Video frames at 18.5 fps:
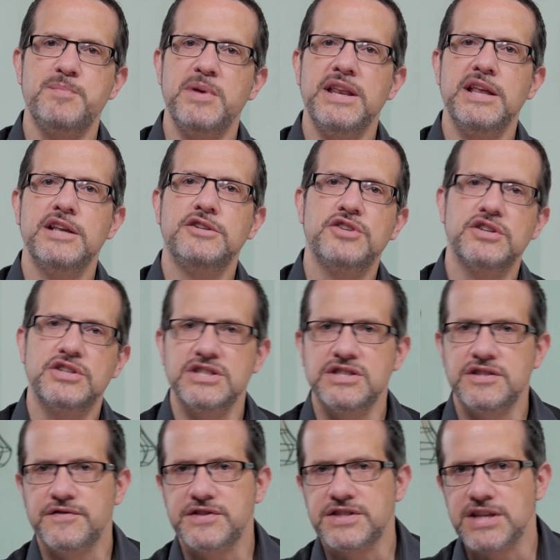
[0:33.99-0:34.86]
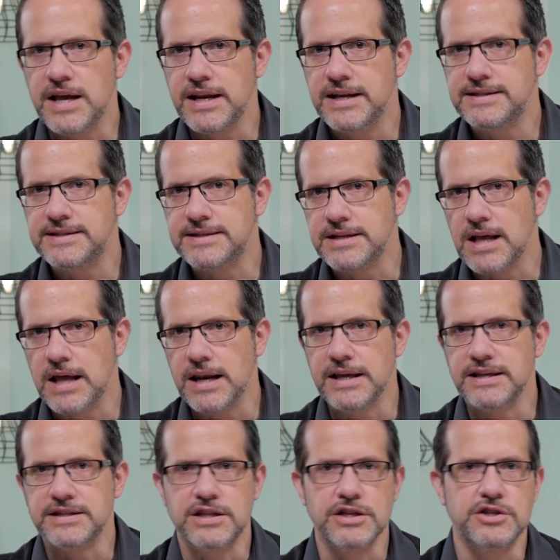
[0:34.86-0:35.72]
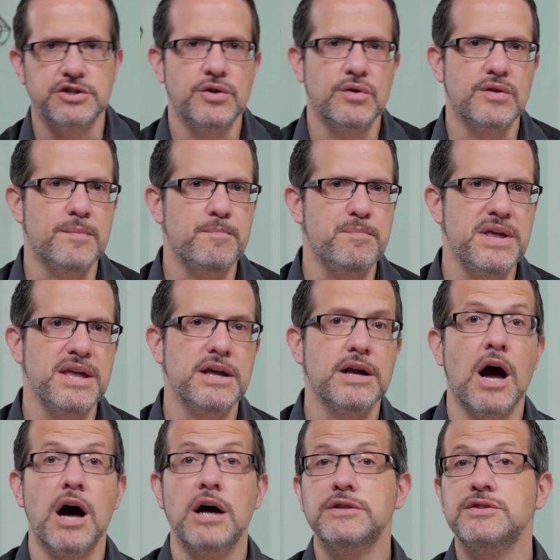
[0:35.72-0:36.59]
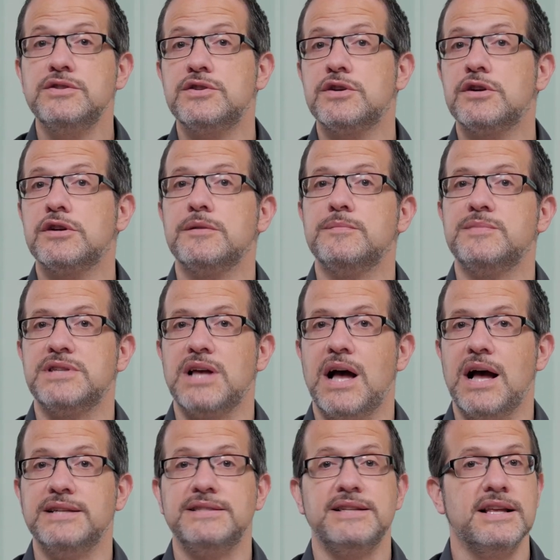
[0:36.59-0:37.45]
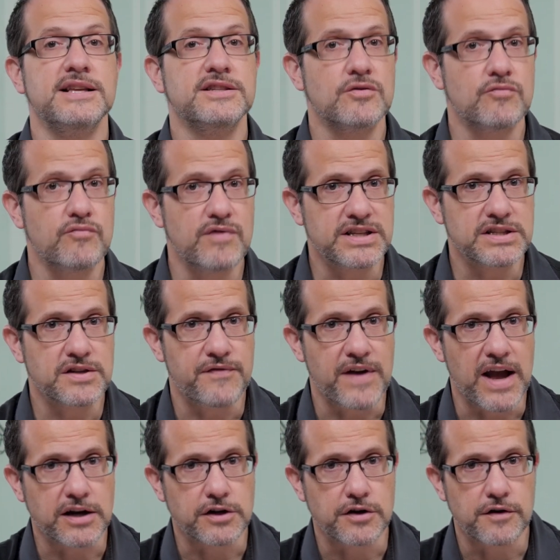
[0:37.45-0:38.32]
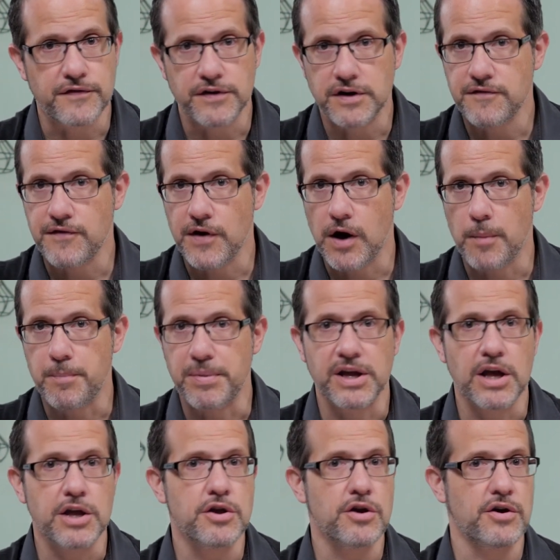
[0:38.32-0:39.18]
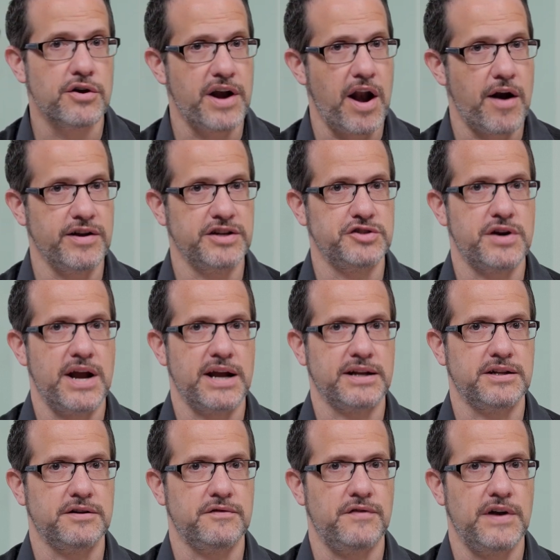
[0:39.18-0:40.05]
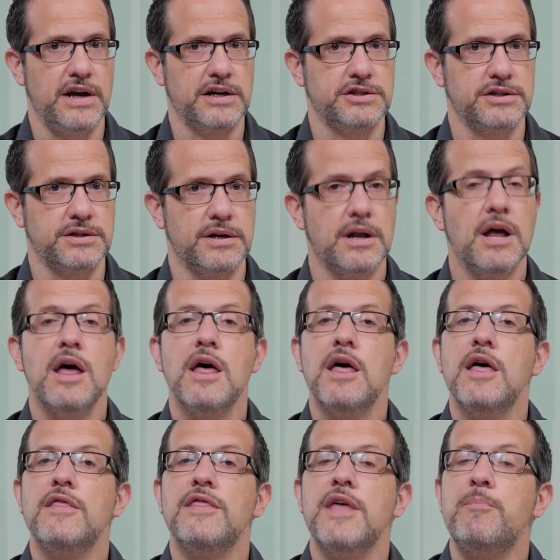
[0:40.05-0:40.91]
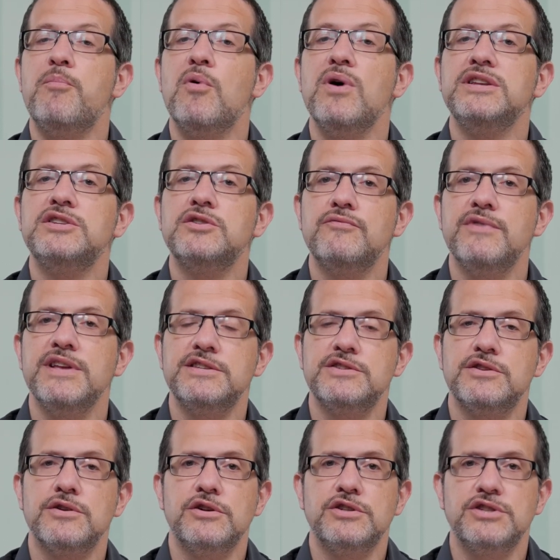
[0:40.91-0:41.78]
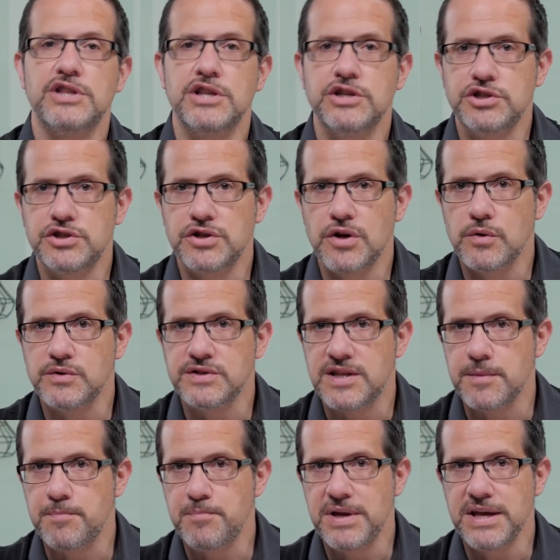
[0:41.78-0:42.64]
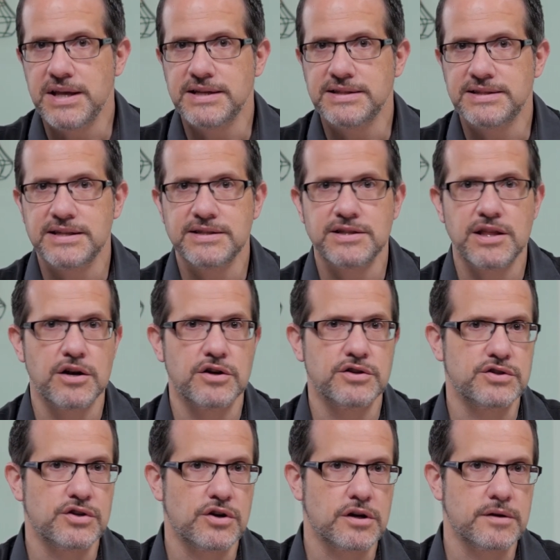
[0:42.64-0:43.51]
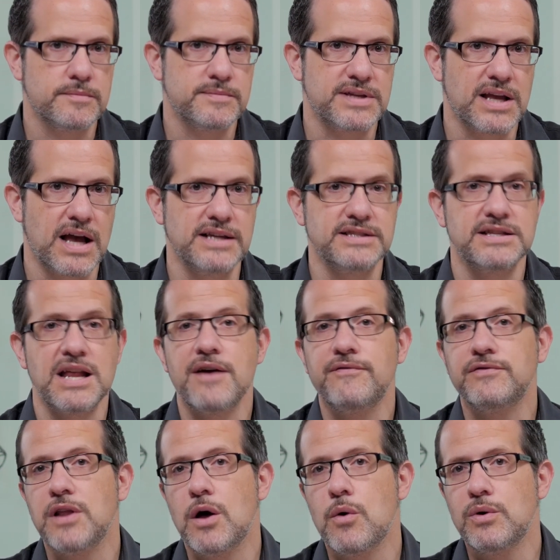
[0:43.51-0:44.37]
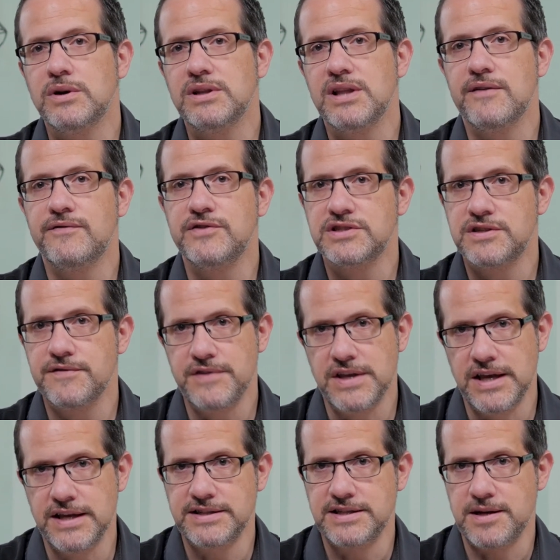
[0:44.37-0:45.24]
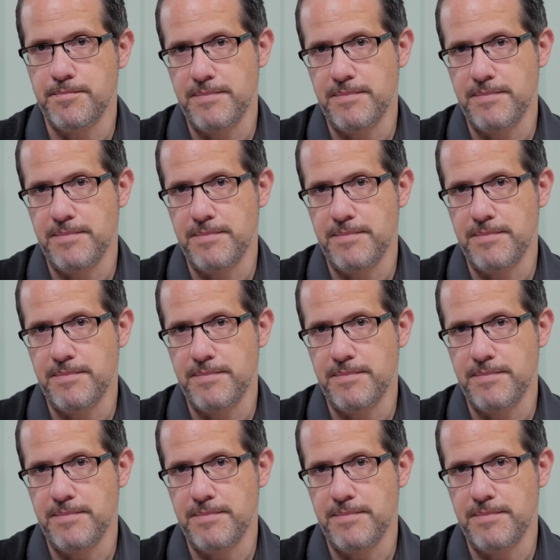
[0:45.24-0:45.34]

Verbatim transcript: pediatricians have cited studies that show that being uncircumcised is a risk factor for developing a urinary tract infection. They point to research that shows that penises that are circumcised have lower levels of yeast